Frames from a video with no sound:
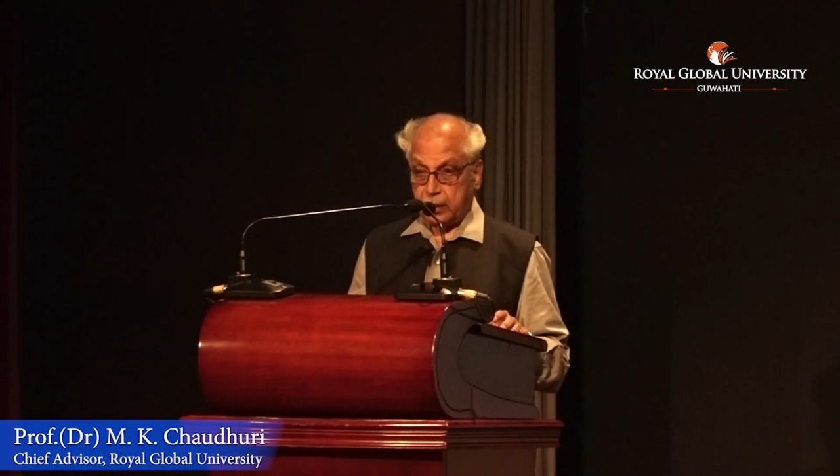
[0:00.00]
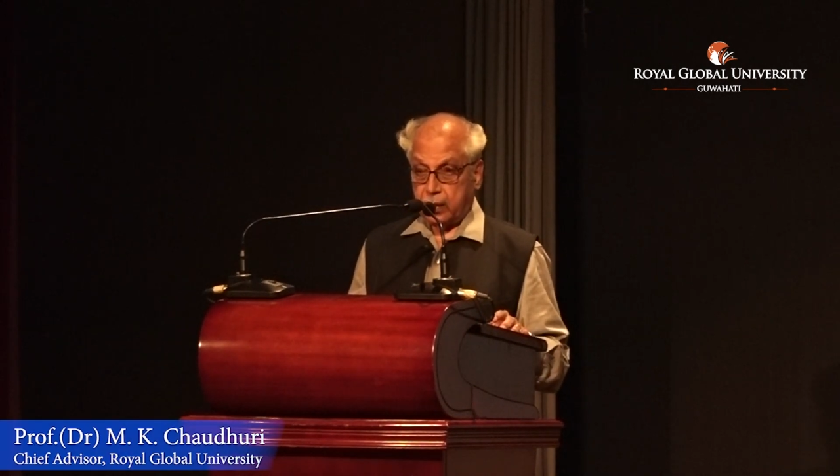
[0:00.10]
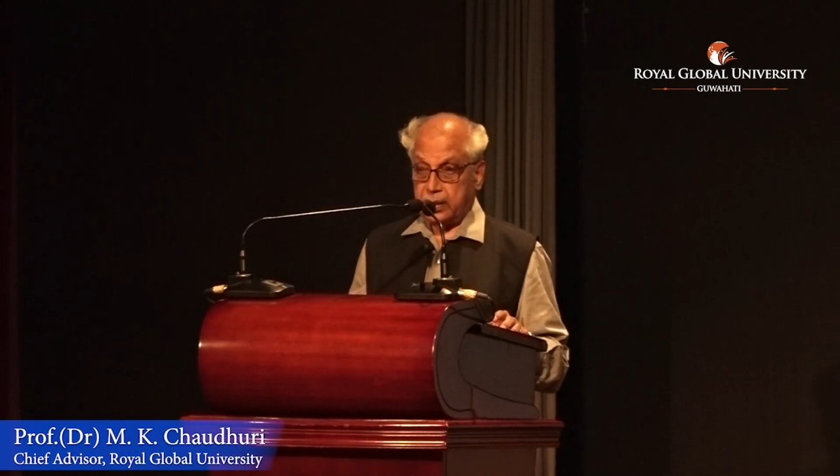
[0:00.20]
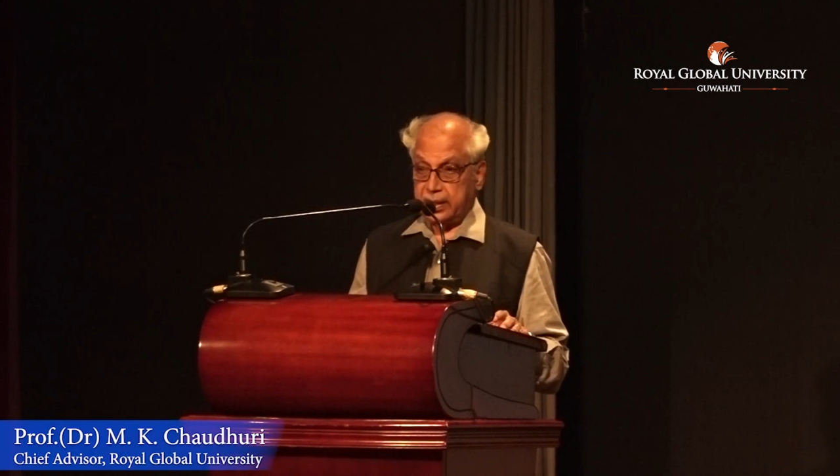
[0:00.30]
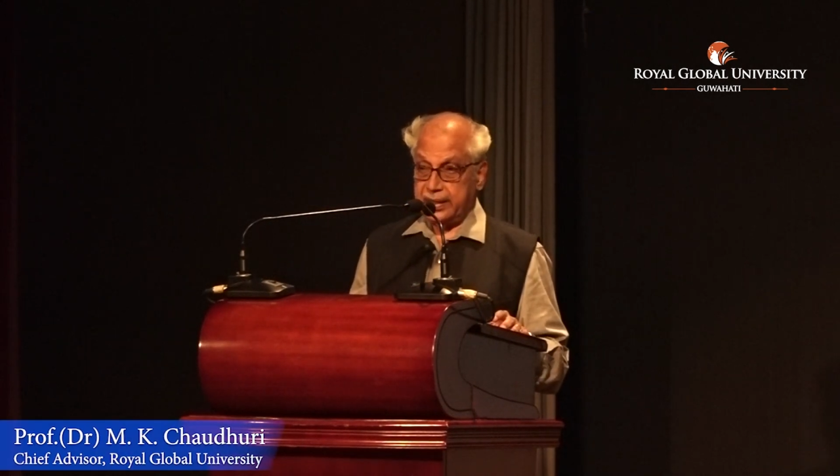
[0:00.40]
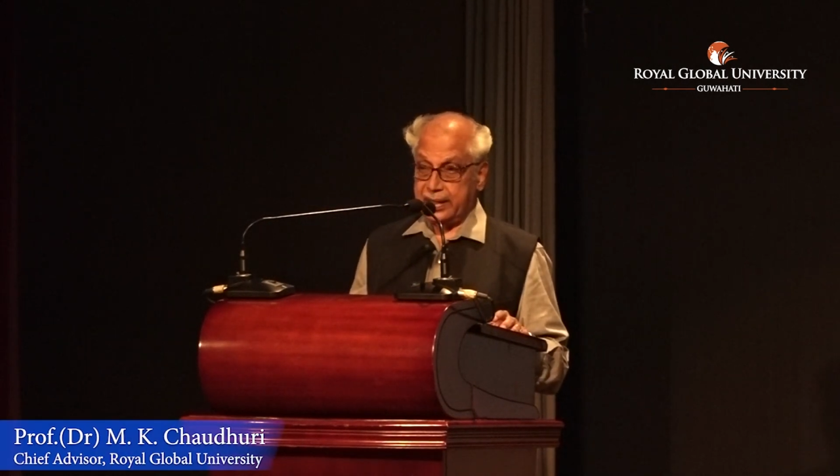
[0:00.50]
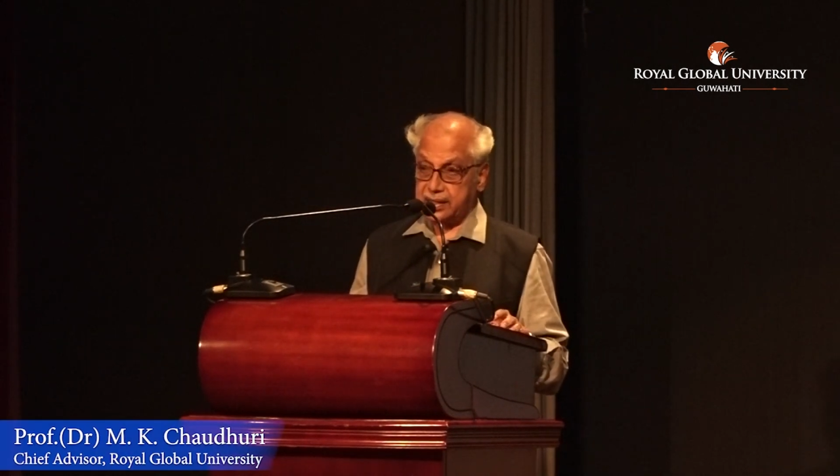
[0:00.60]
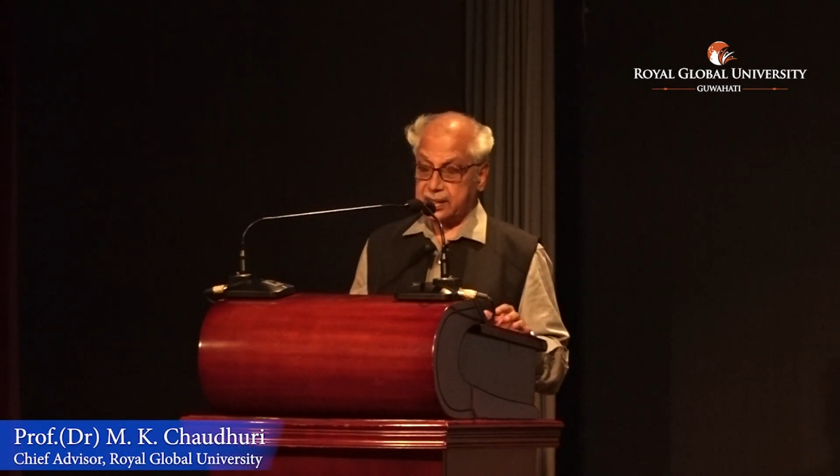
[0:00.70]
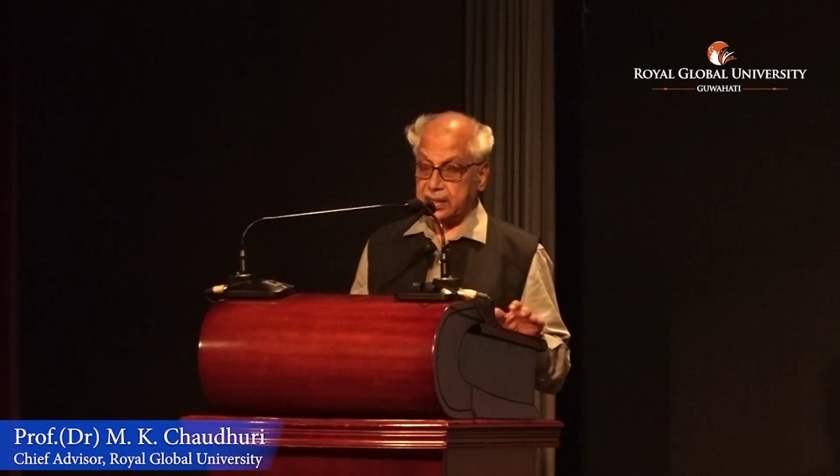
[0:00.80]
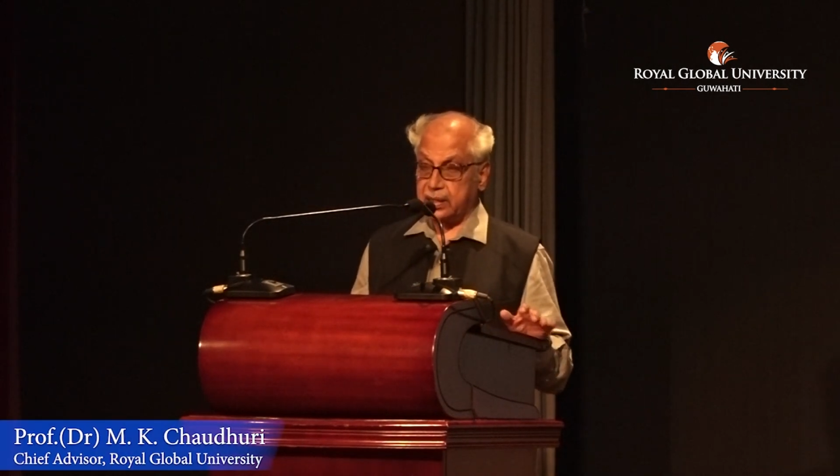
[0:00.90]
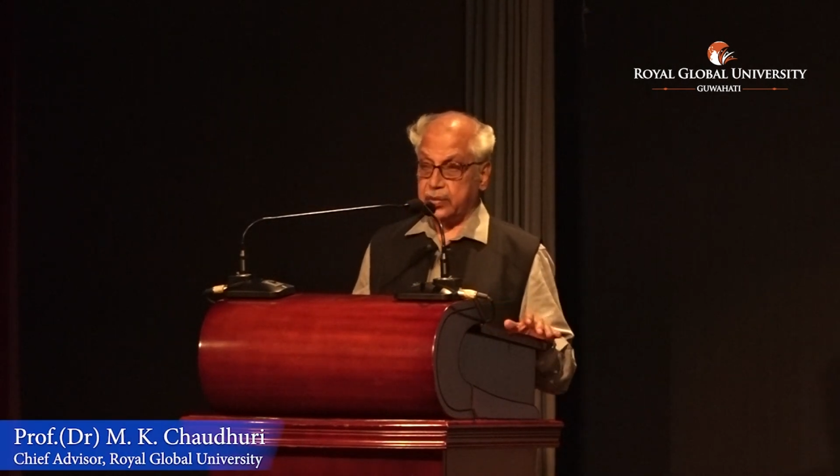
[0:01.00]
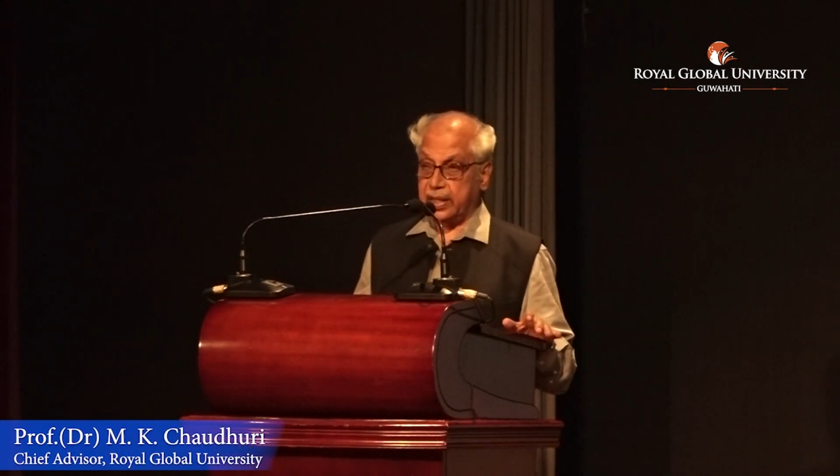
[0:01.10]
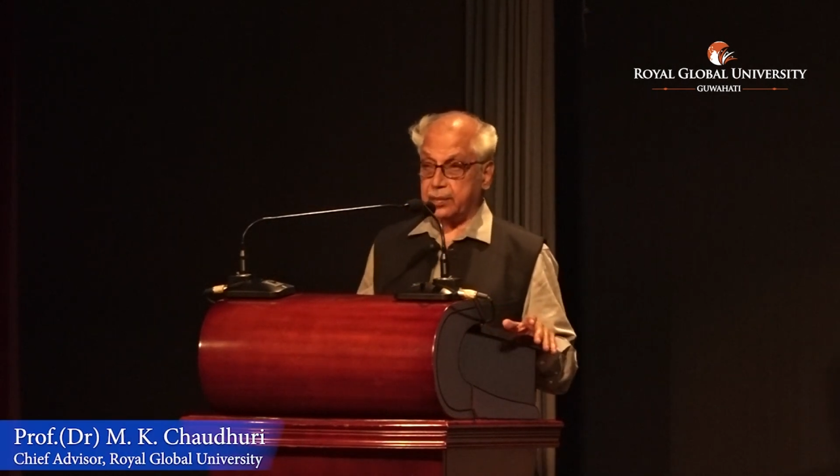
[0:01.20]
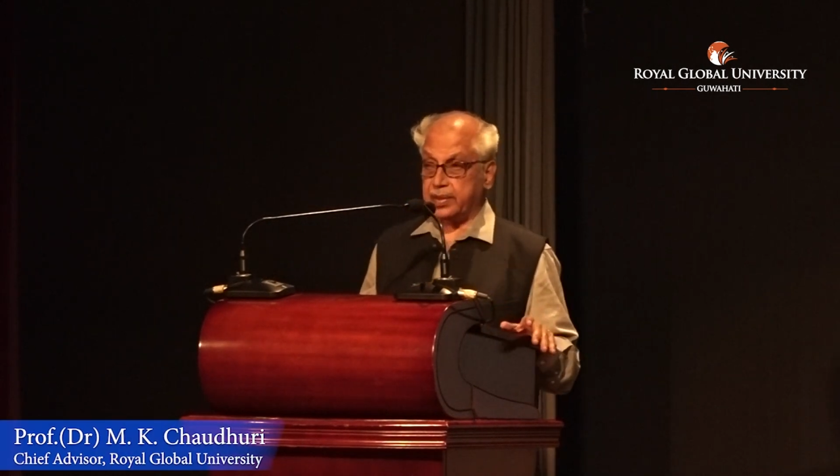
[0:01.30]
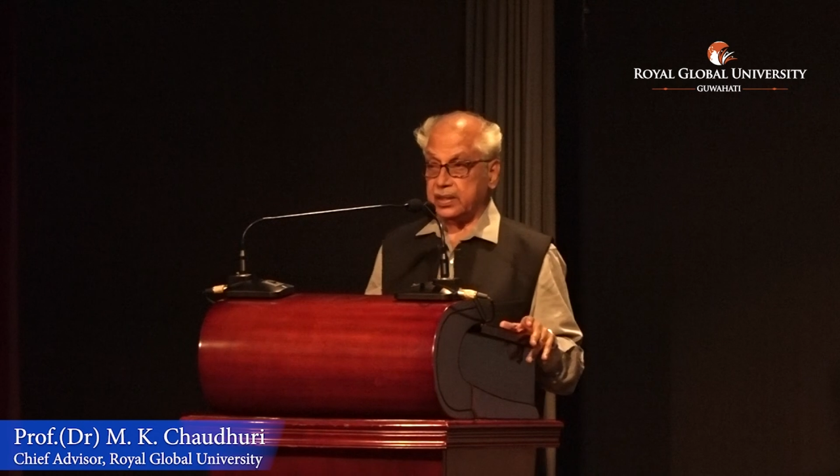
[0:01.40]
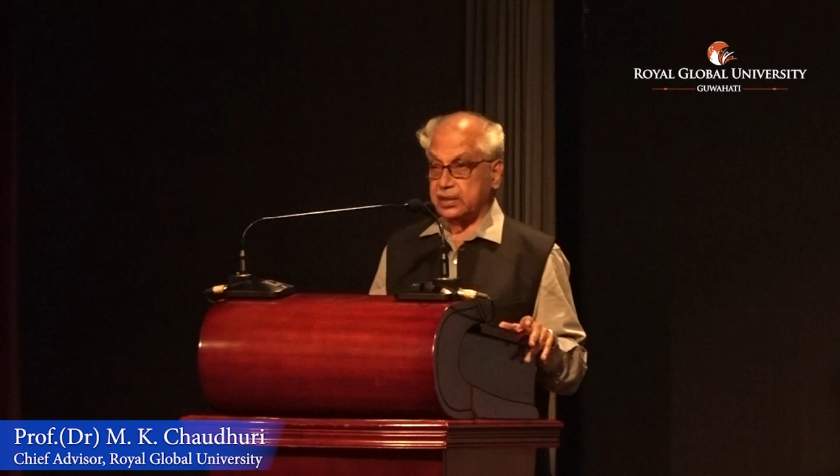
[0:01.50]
Only yesterday we had been